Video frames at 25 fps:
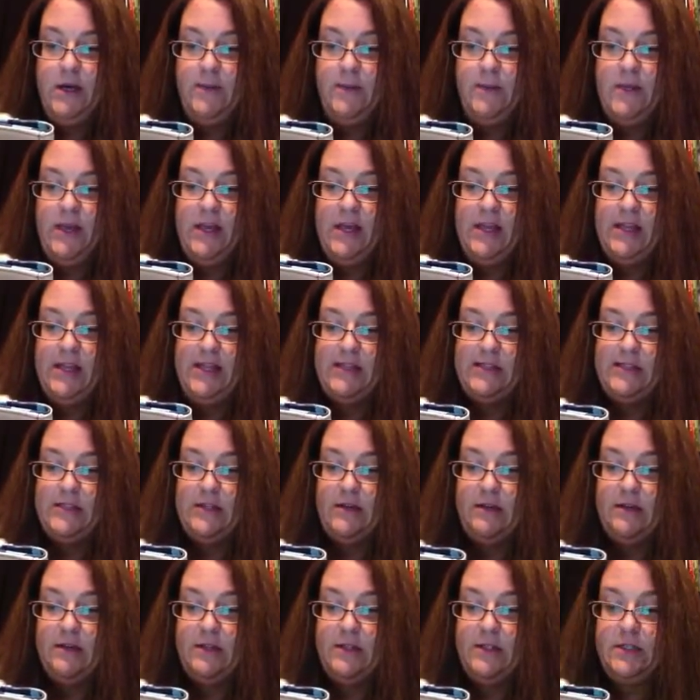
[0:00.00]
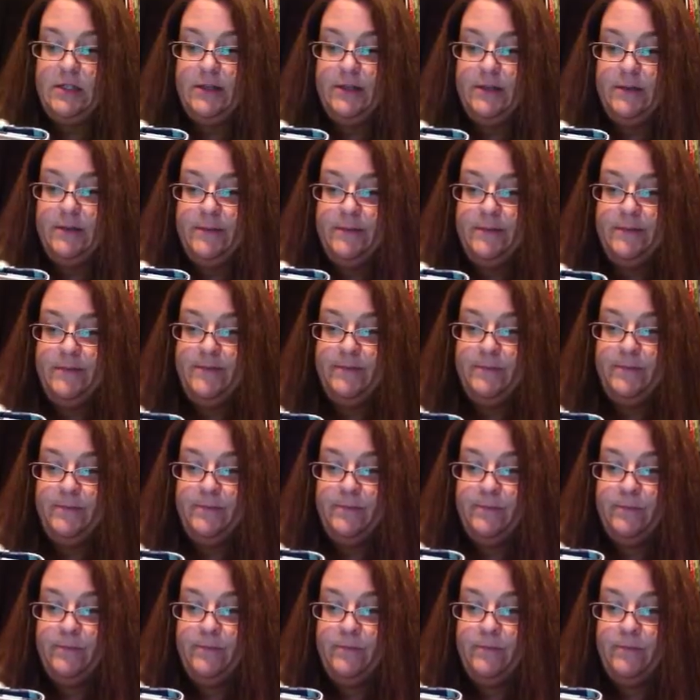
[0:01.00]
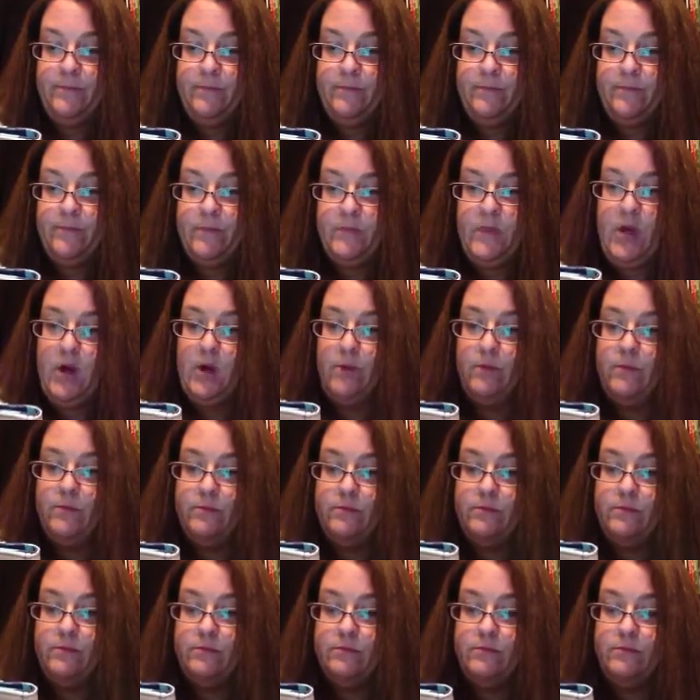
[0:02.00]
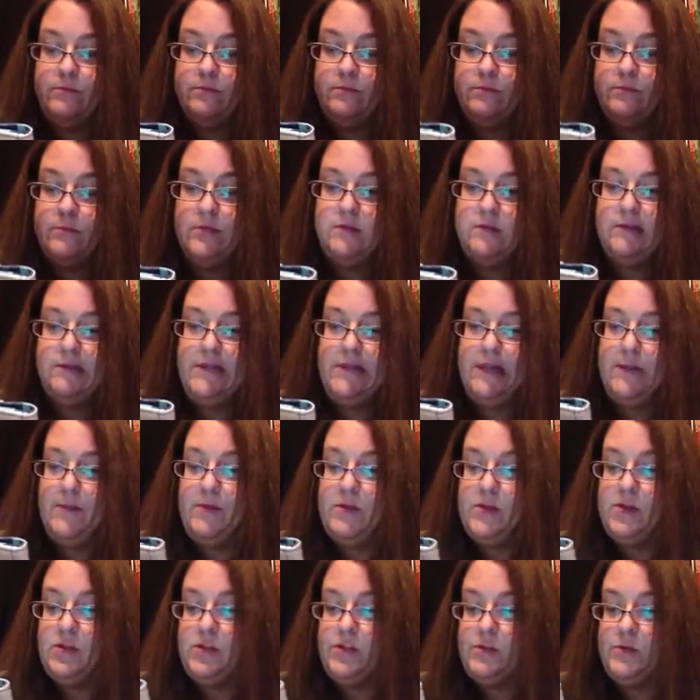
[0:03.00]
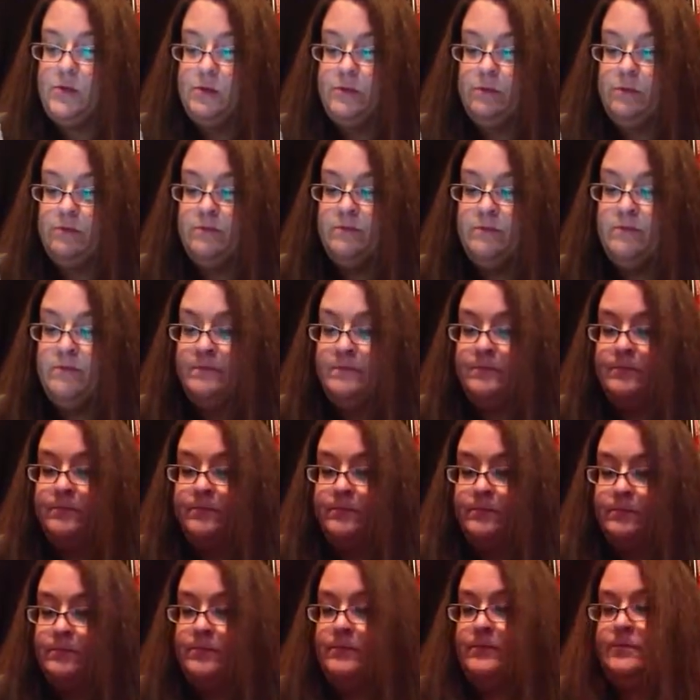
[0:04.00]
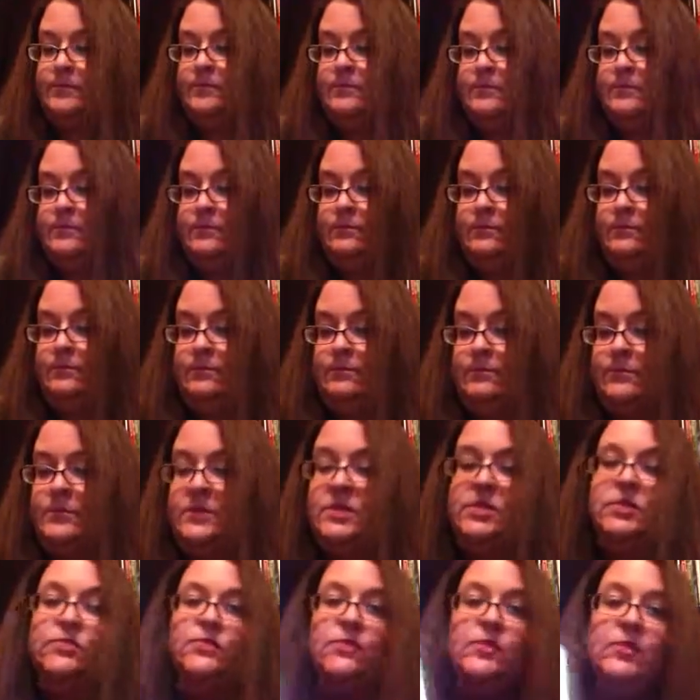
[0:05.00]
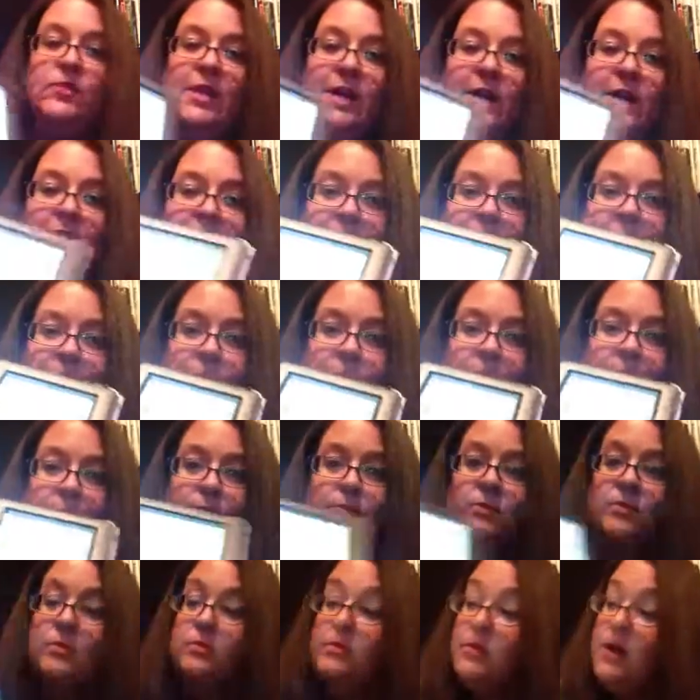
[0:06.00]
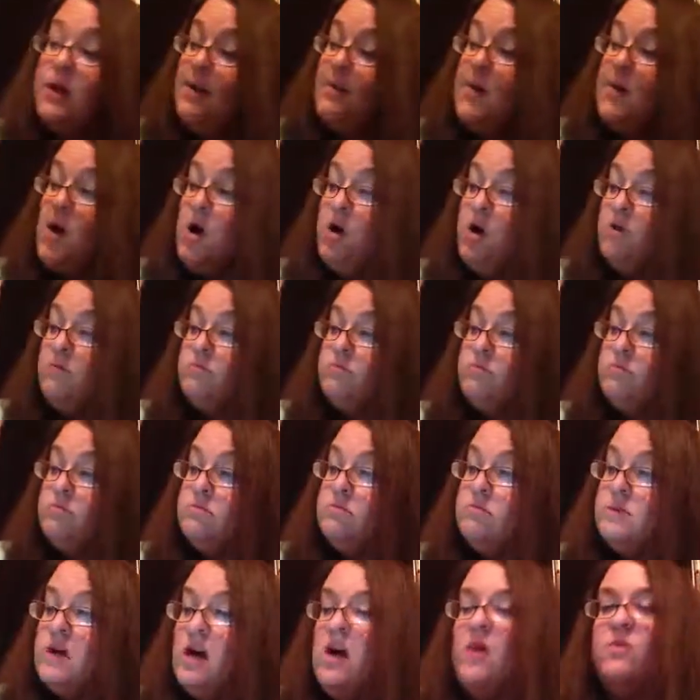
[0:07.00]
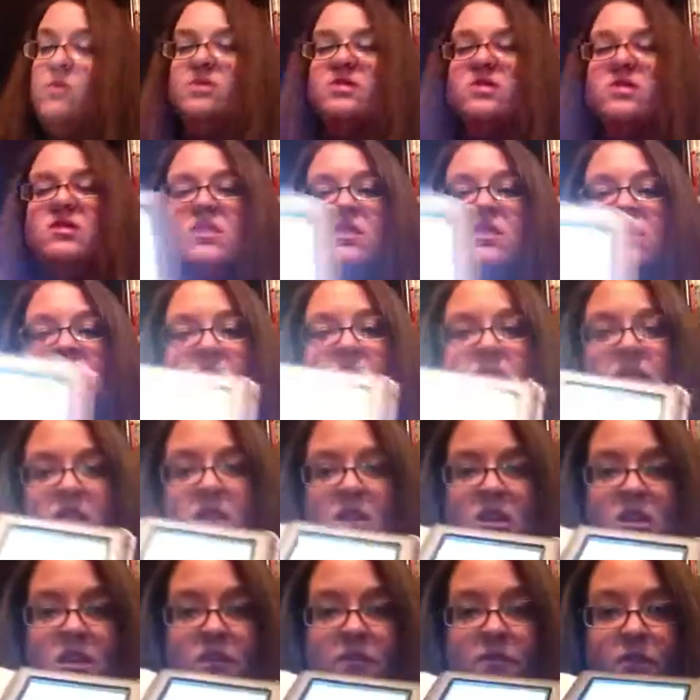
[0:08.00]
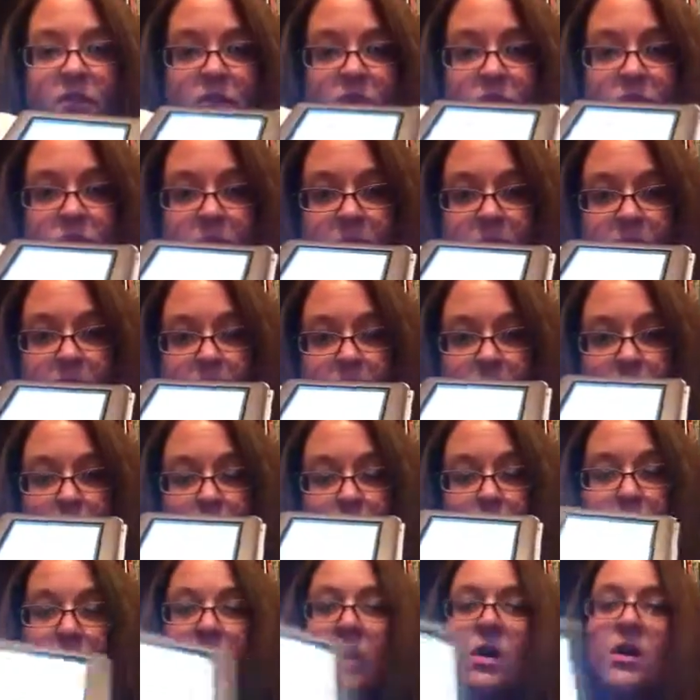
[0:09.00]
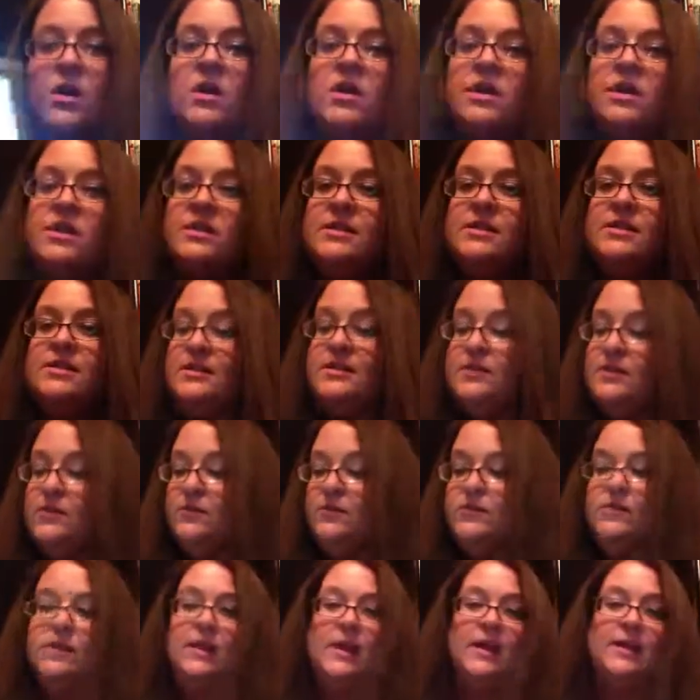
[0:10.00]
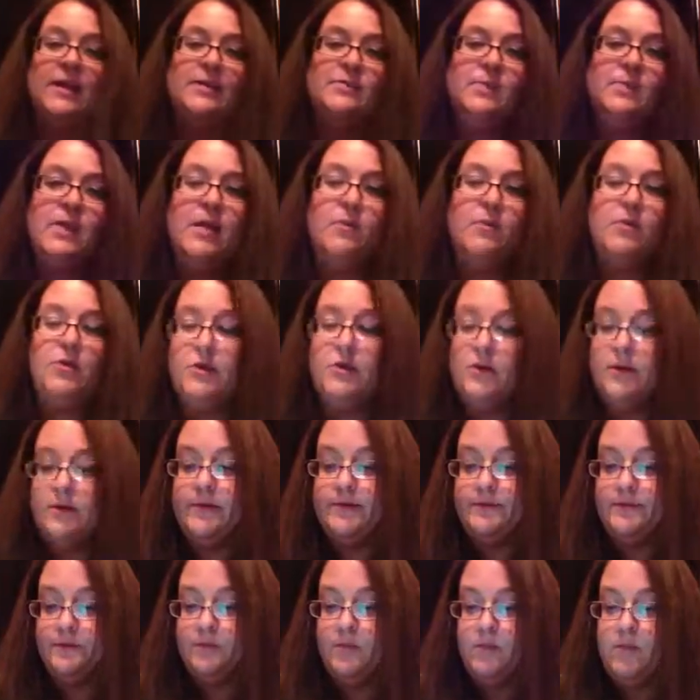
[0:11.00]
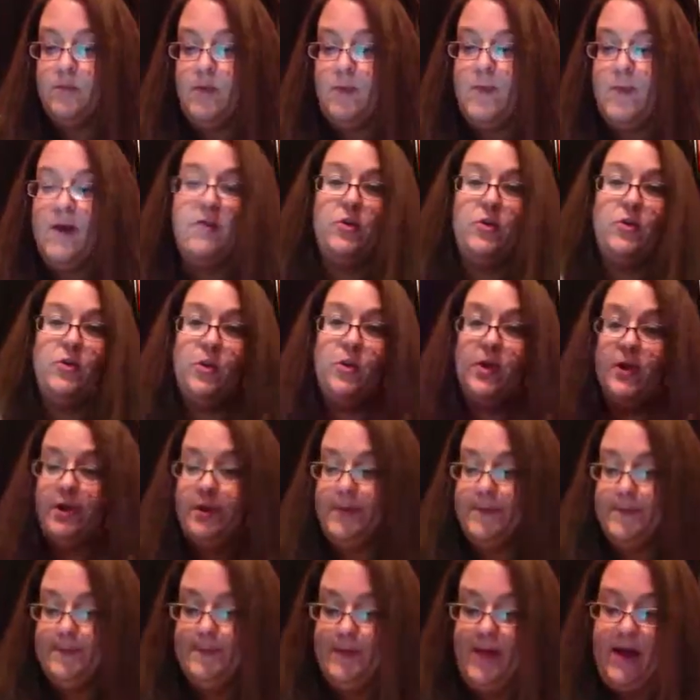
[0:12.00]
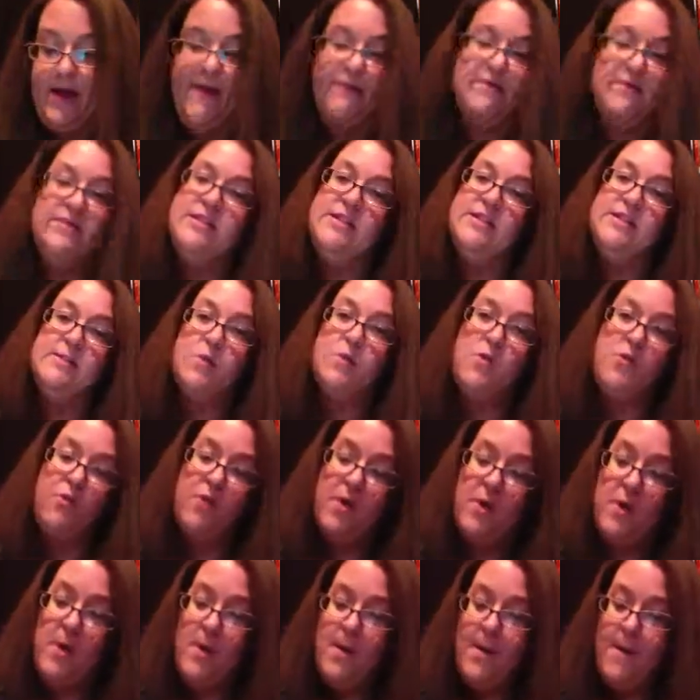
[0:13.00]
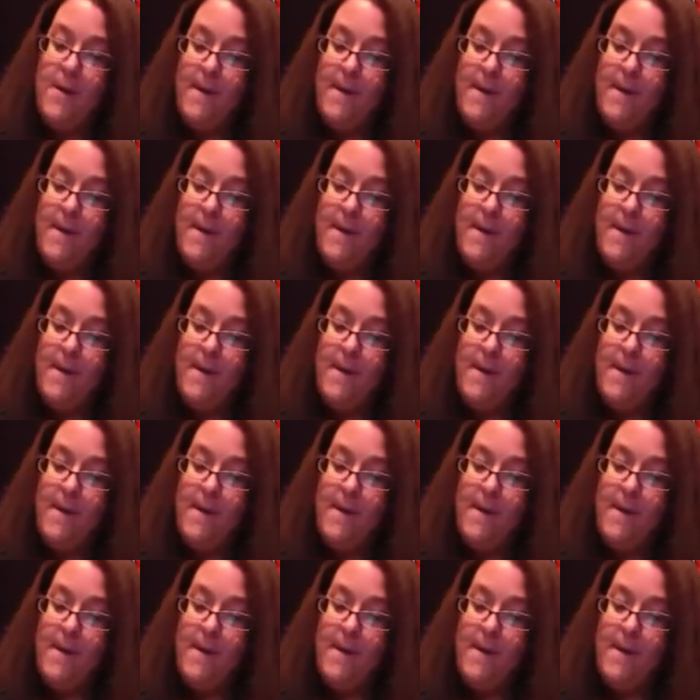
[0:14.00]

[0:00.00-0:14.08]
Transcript: thinking that's it. Oh, I don't think I mentioned this one. Silver Linings. Oh, it's got the ugly cover. Boo. It's Silver Linings Playbook by Matthew Quick. I haven't seen the movie,